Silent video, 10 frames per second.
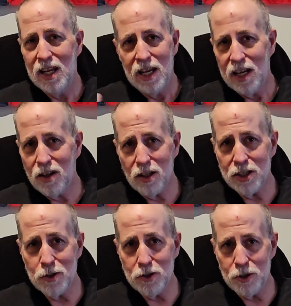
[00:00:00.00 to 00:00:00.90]
And all
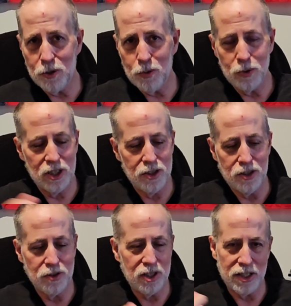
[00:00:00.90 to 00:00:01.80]
you do would
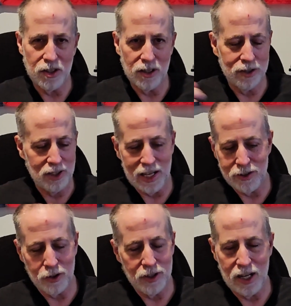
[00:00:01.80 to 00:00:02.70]
you take your
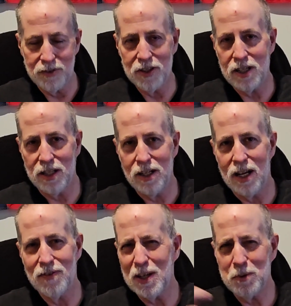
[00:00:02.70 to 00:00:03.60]
X-Acto knife and cut it
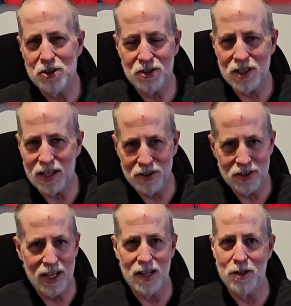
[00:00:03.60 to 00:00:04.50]
off. That was just kind of
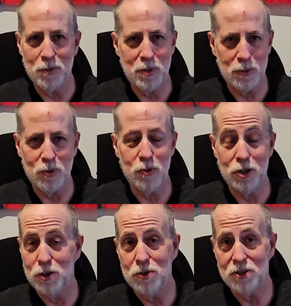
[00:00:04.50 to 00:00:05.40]
standard. People were
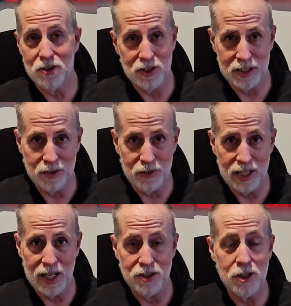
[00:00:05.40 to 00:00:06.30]
used to seeing the
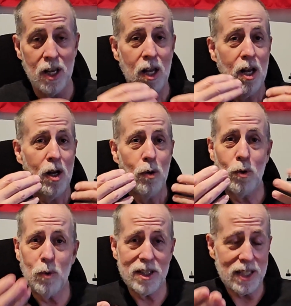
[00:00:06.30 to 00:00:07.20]
flash. Well,
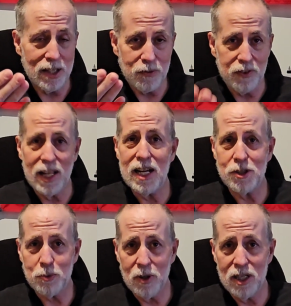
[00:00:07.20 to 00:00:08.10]
what that
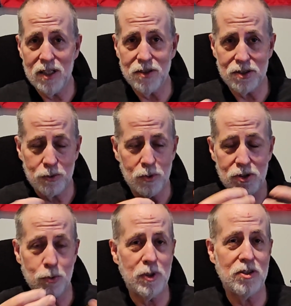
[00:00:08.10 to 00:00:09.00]
flash was
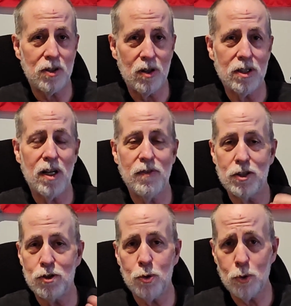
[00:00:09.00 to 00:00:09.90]
the result of a
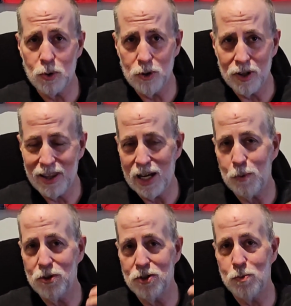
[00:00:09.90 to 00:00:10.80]
tool that
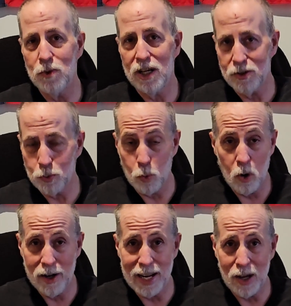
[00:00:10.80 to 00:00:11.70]
has
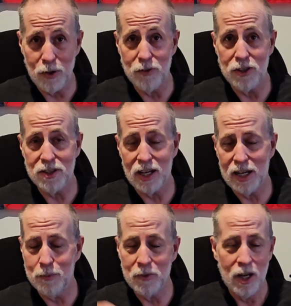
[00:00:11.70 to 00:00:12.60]
worn out over
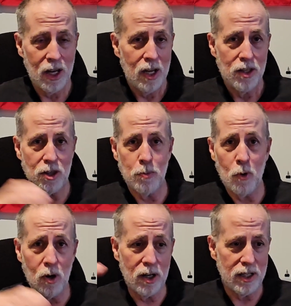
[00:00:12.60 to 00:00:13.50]
time. The
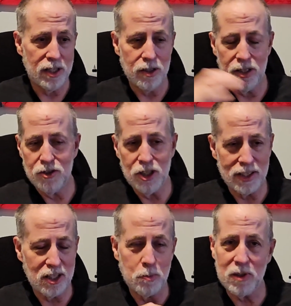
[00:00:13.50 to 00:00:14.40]
more it
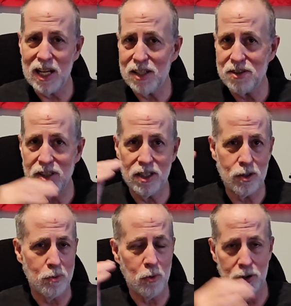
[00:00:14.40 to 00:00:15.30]
injected plastic
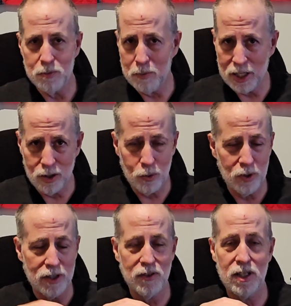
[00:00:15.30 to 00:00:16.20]
or molten metal,
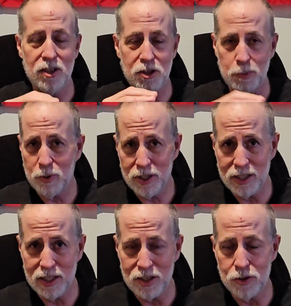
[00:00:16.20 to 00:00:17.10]
whatever it is you're putting in
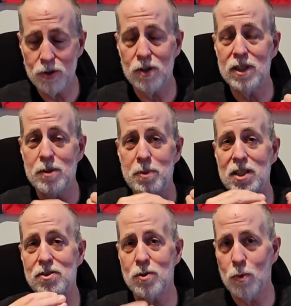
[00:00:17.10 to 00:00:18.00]
that tool, it
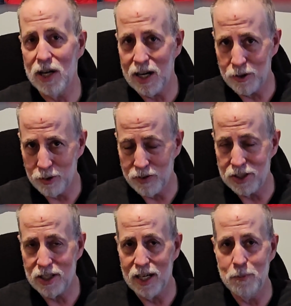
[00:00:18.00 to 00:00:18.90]
begins to wear out over
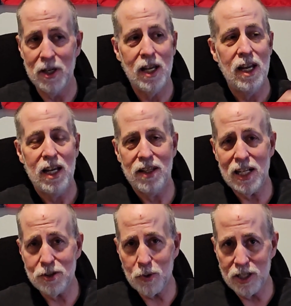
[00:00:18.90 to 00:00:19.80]
time. And
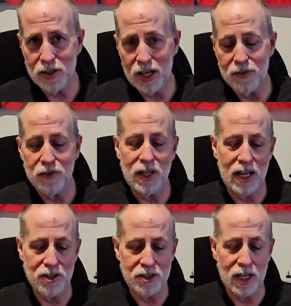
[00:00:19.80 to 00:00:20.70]
that's why you got flash.